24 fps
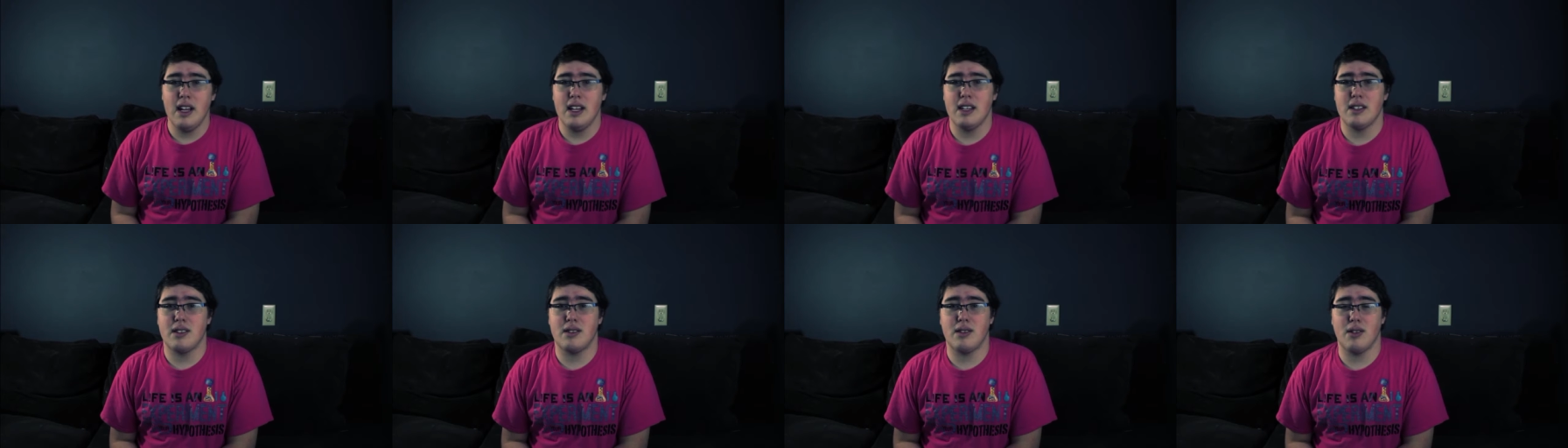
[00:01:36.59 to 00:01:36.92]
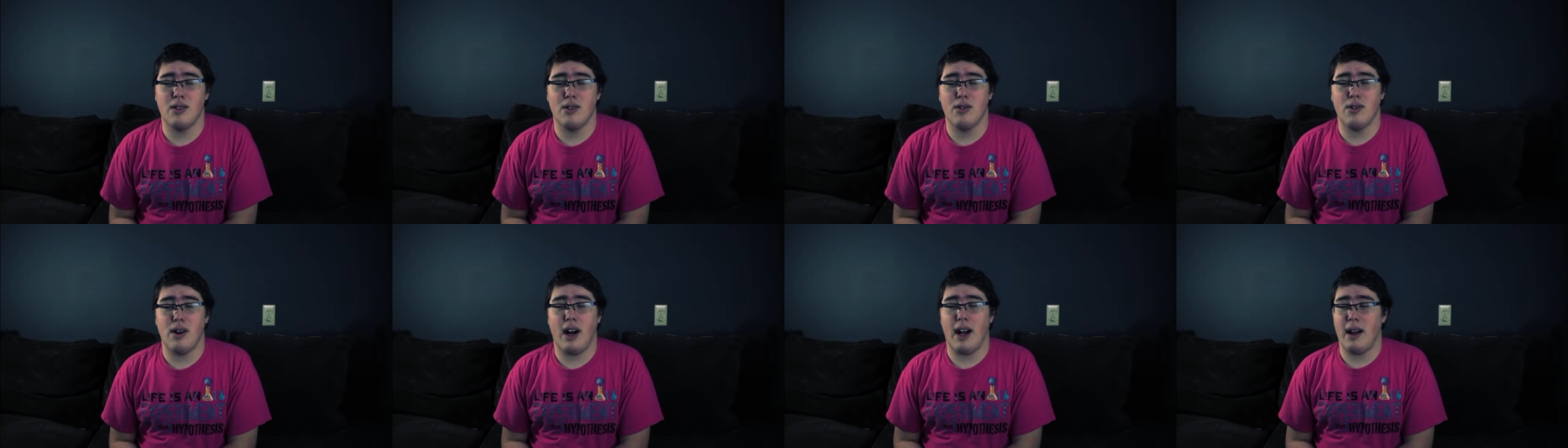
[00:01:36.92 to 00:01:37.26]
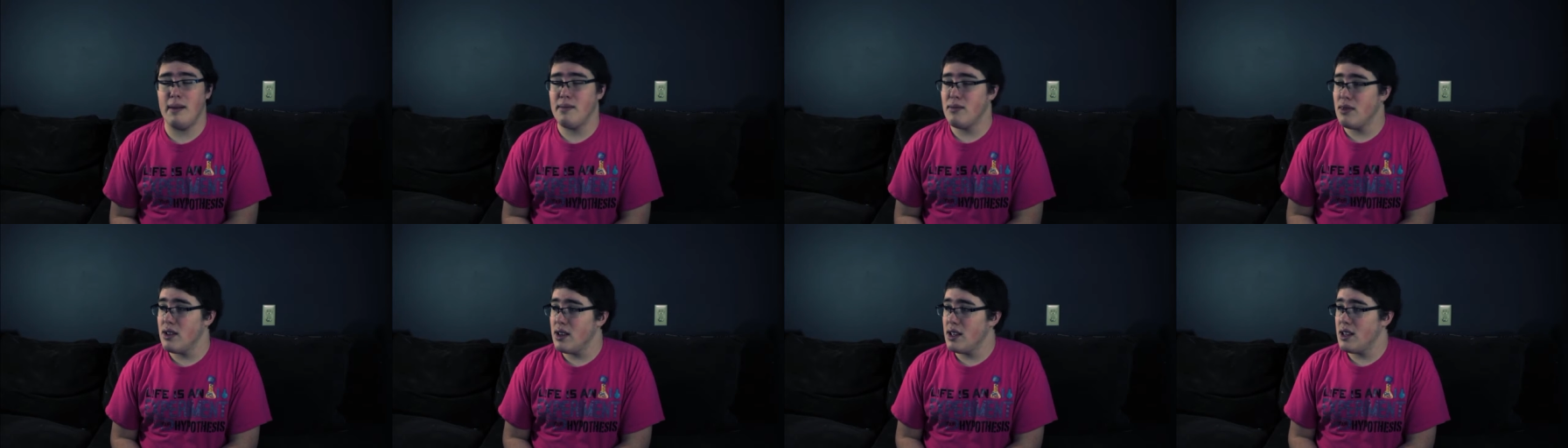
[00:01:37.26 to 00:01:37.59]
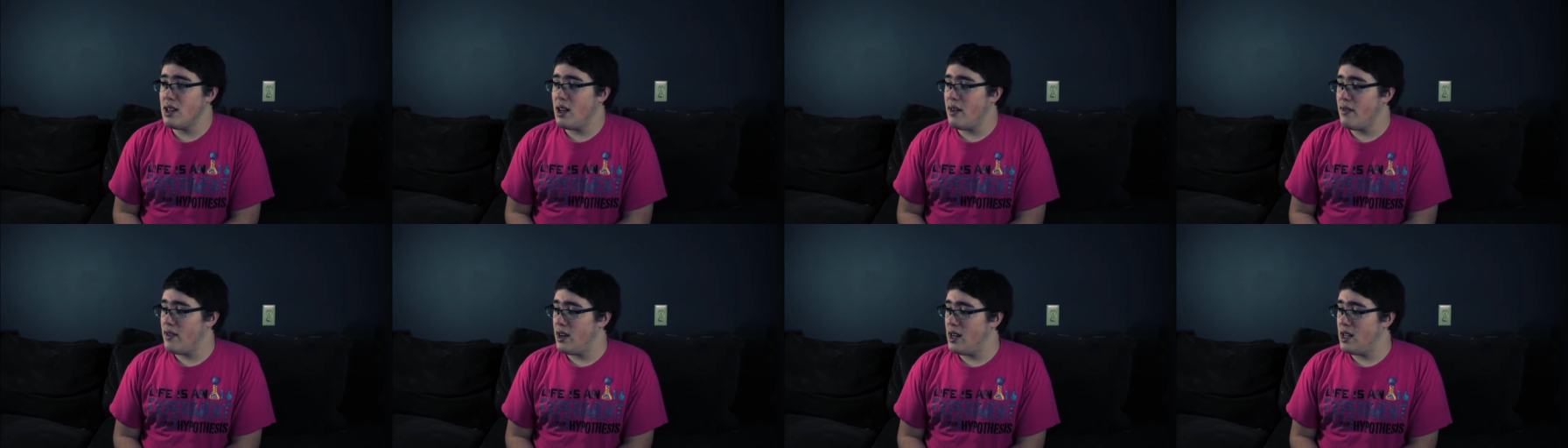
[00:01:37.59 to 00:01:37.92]
So I'm really
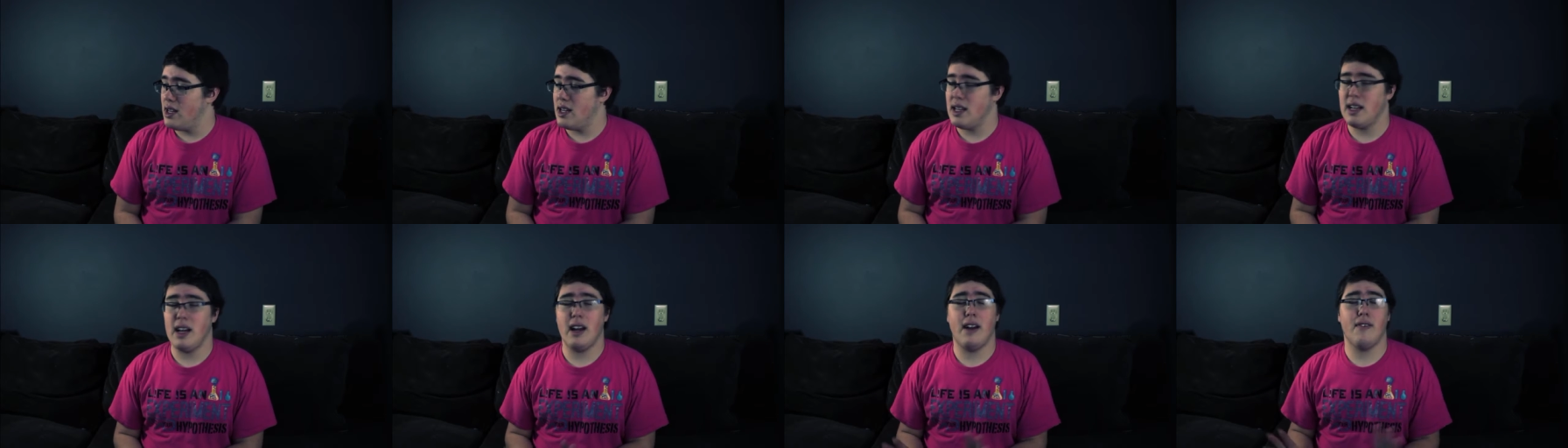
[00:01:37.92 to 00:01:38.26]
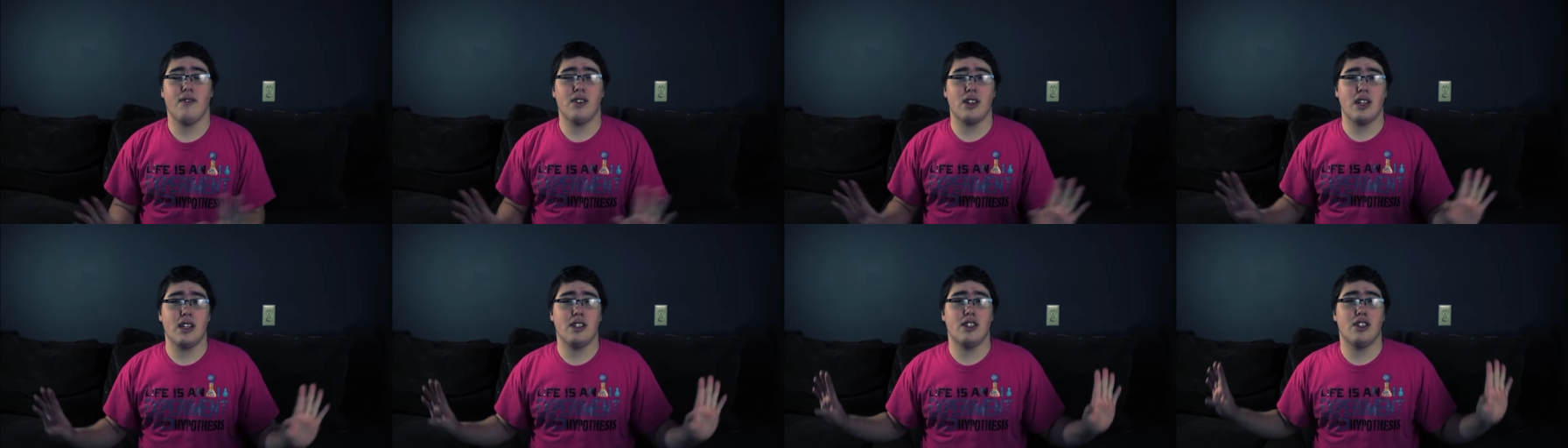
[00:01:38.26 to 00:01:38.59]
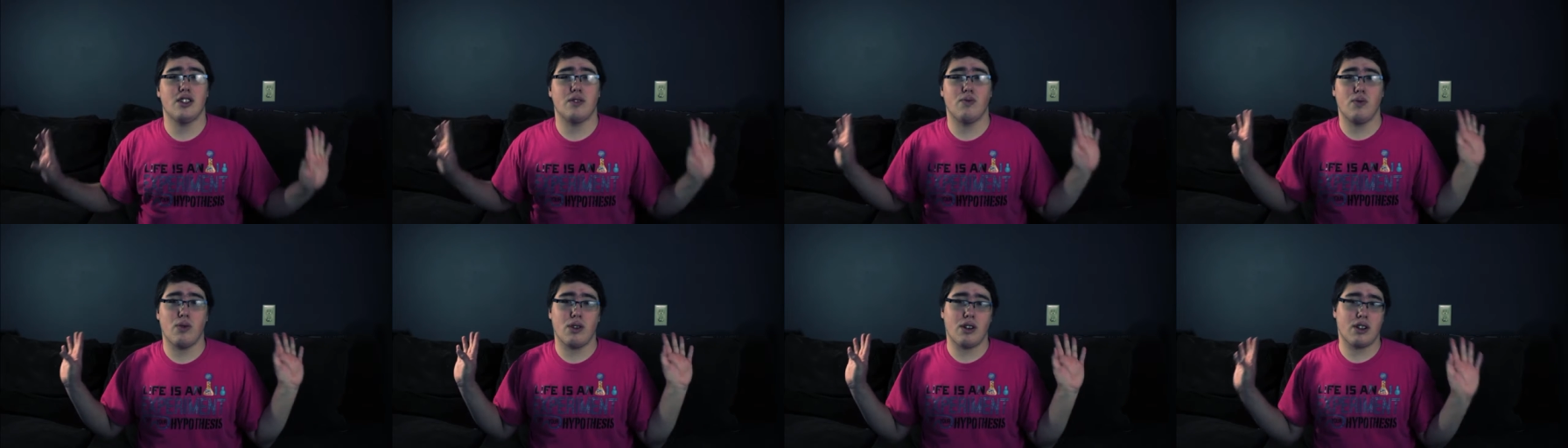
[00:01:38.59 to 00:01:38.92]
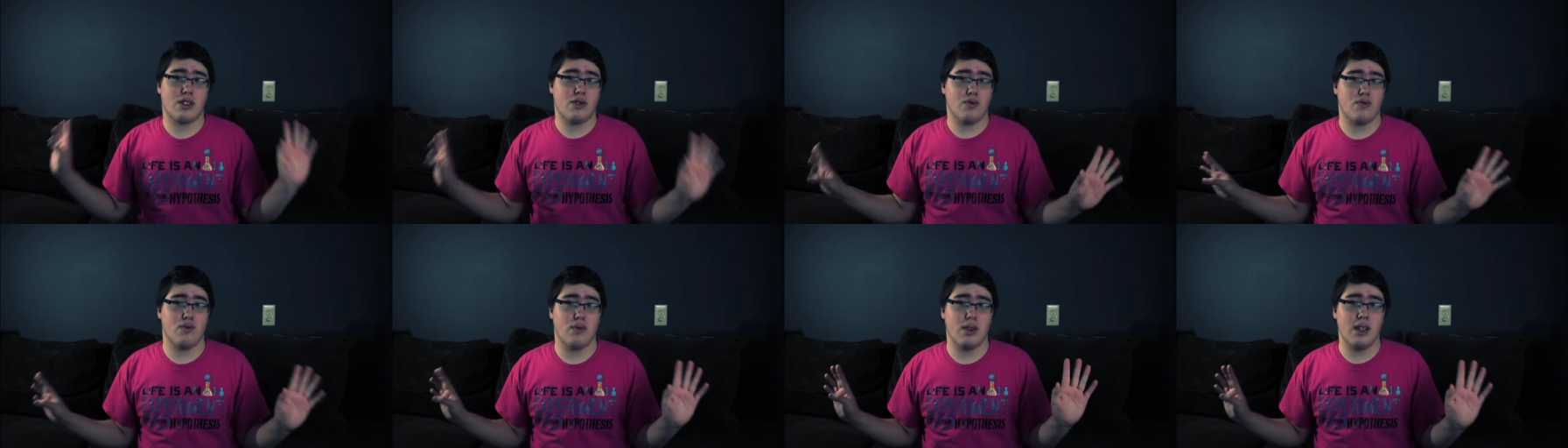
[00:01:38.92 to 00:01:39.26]
loving it. Everything just
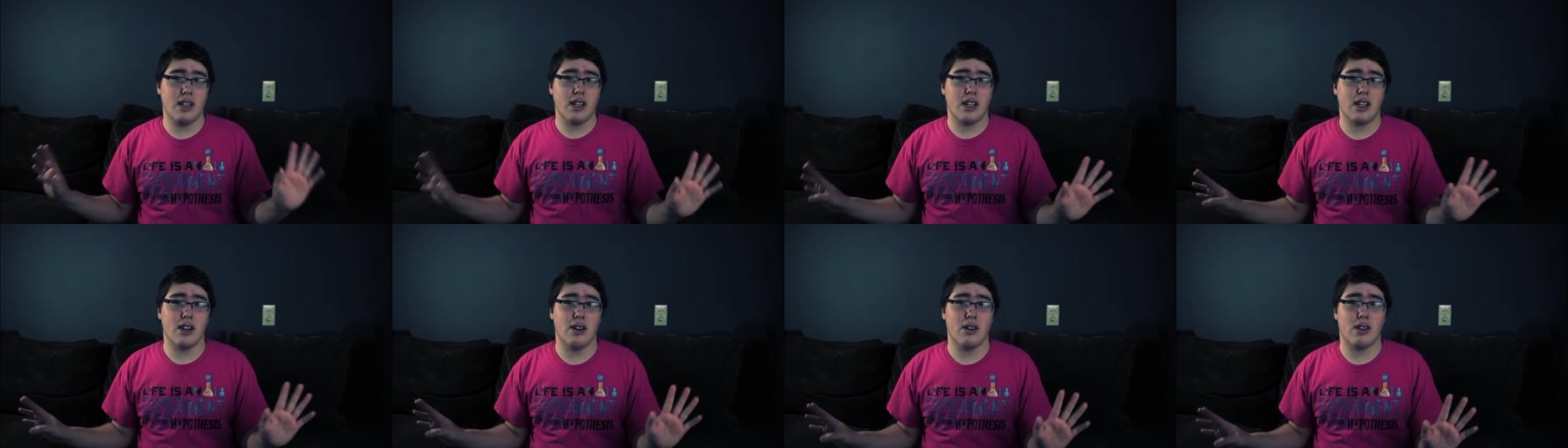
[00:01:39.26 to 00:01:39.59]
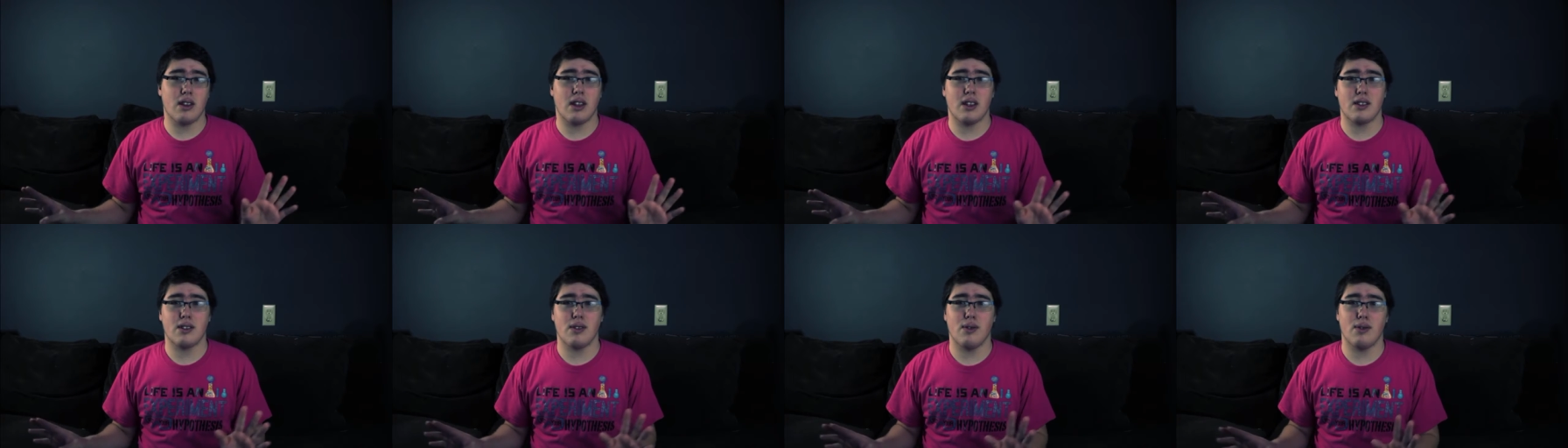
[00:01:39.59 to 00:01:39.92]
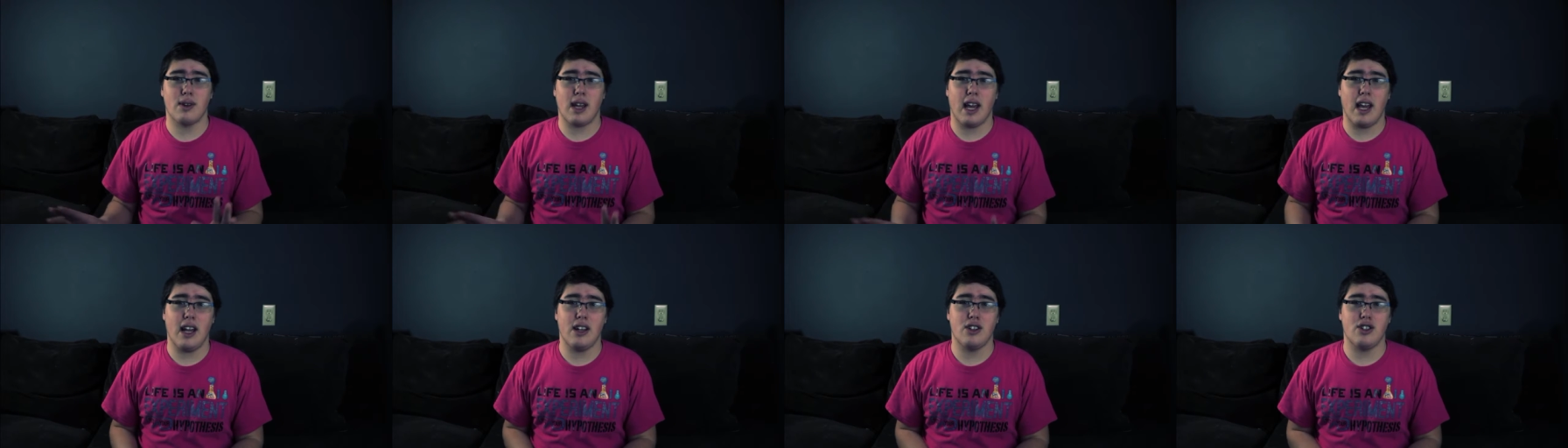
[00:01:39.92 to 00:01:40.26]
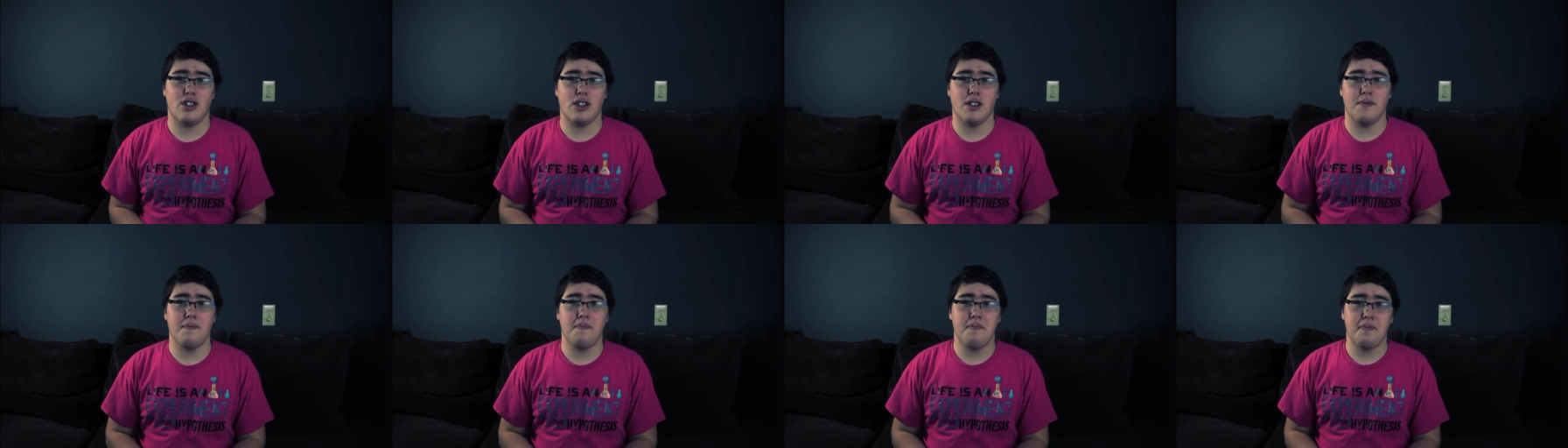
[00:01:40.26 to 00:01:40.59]
works really good at this
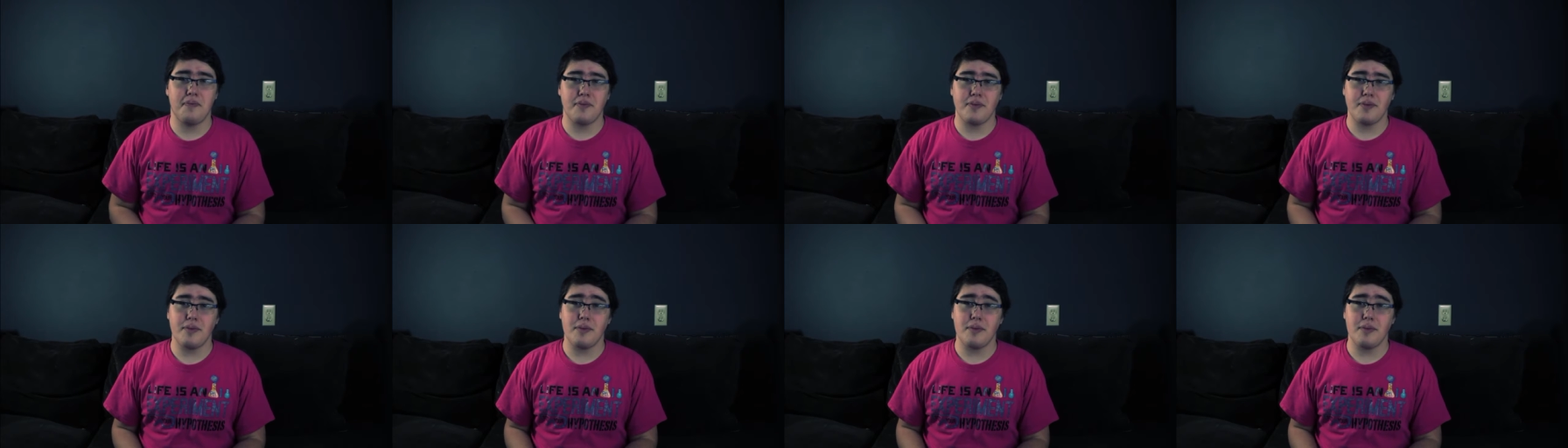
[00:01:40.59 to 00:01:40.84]
location.